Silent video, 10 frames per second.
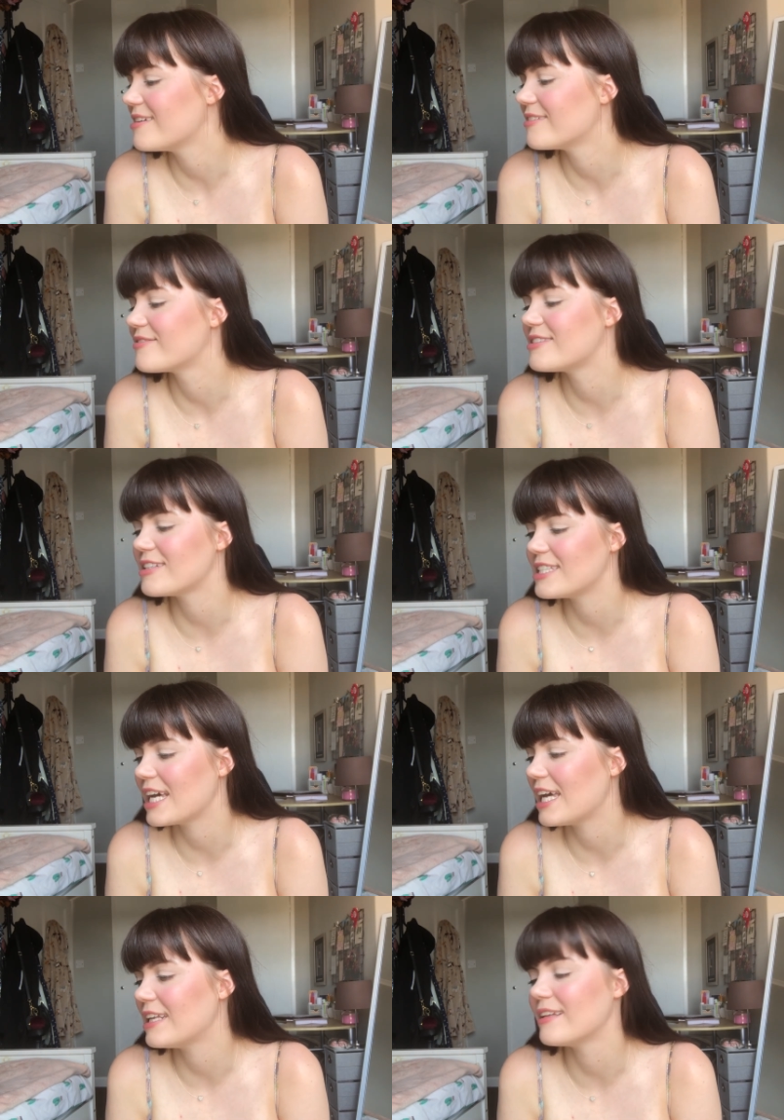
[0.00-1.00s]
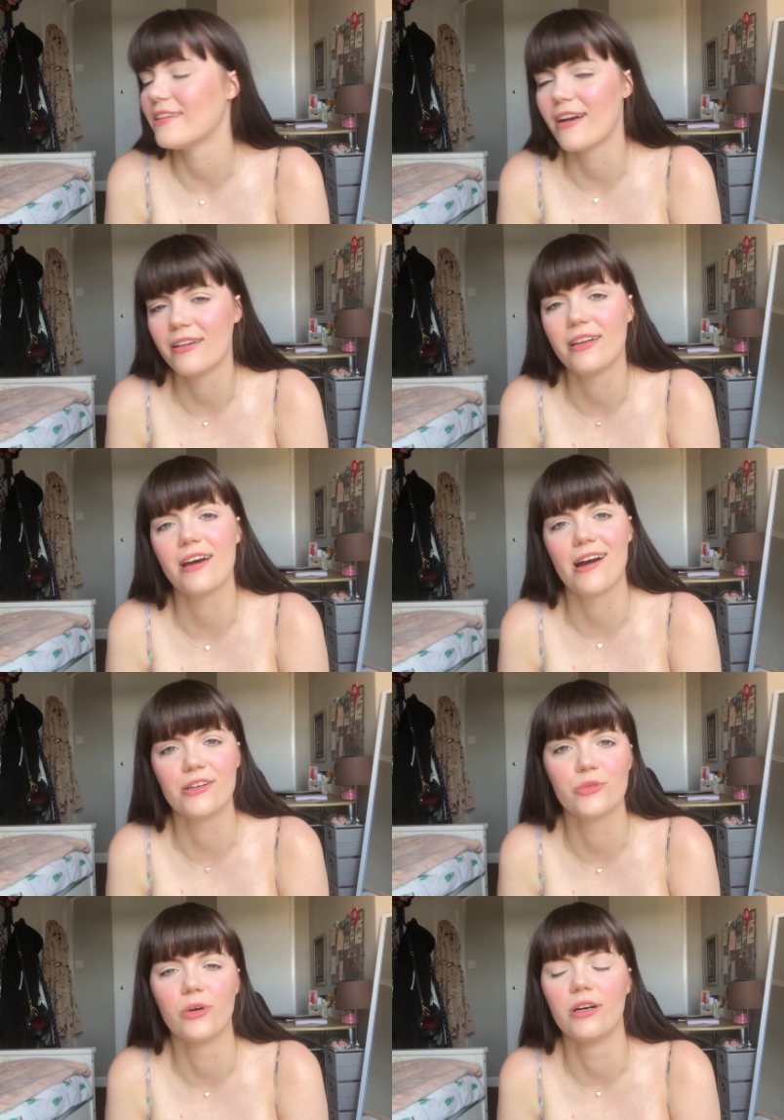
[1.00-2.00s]
of studying, learning,
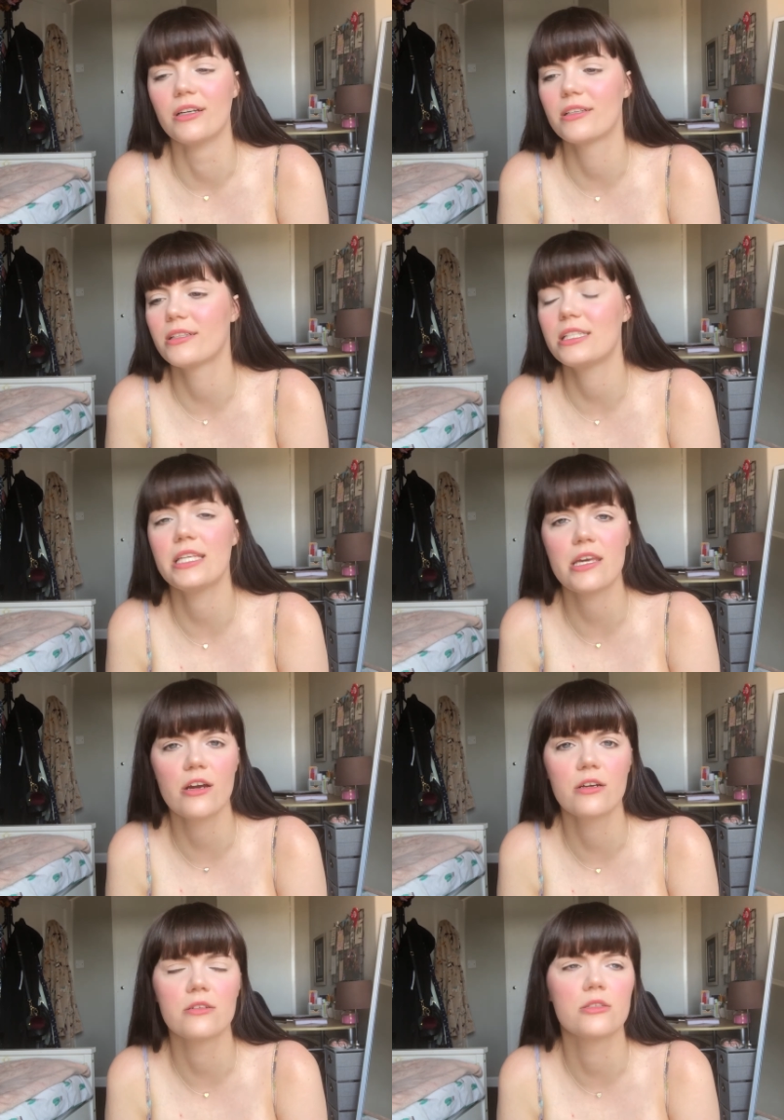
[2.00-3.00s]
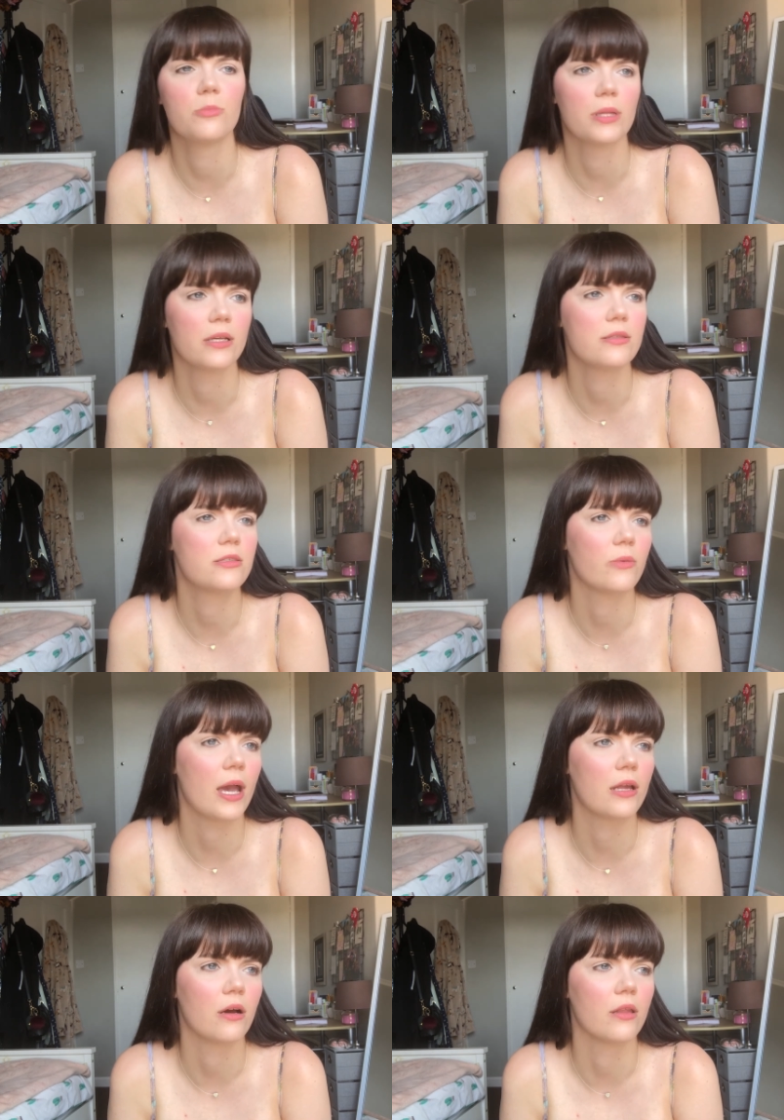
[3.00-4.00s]
hard work, tears, blood,
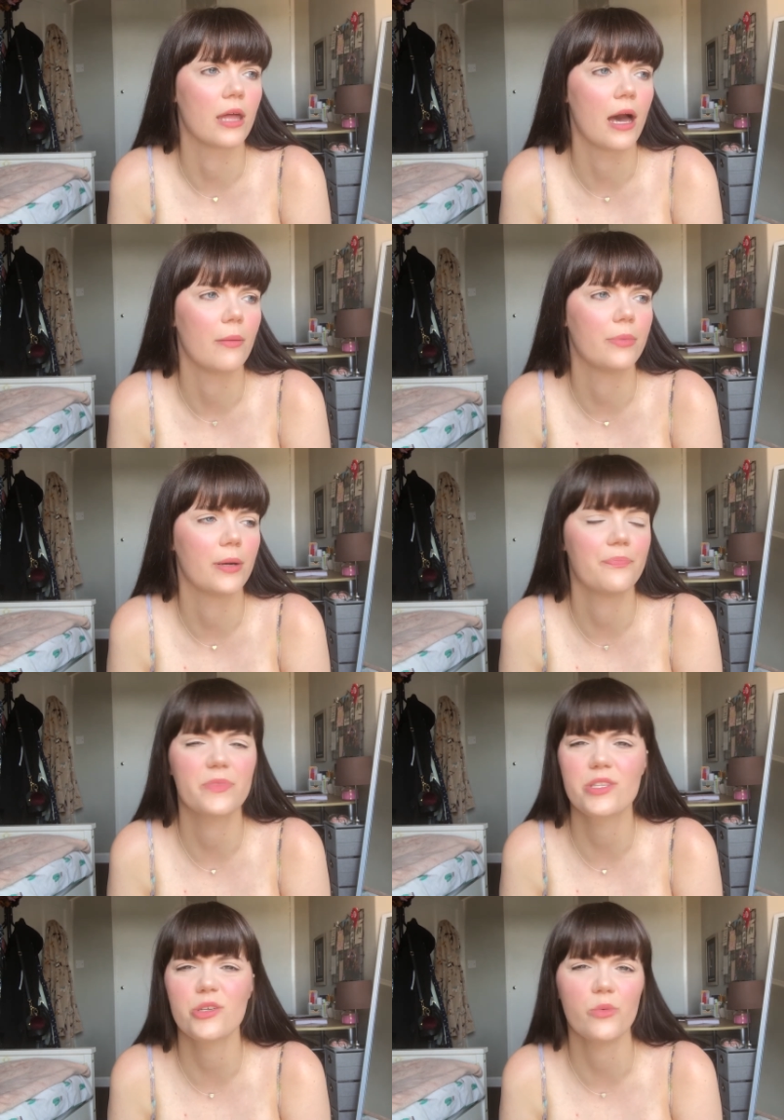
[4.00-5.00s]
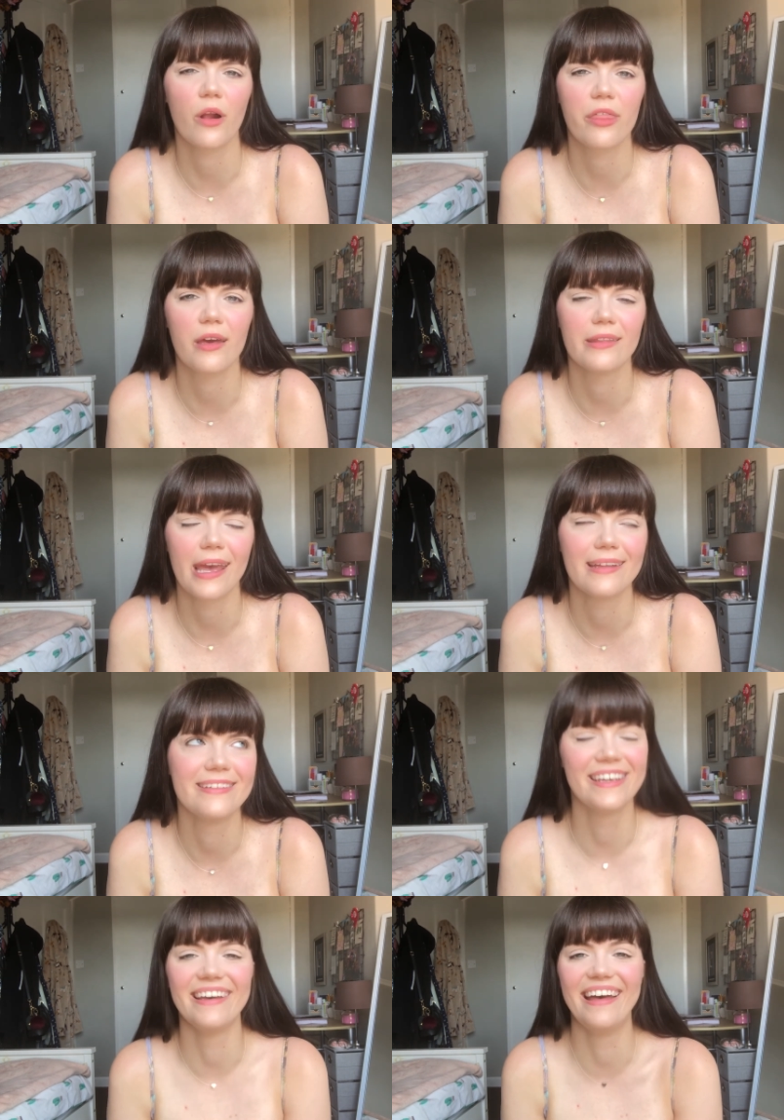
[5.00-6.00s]
sweat and all that, but still worth it in the end.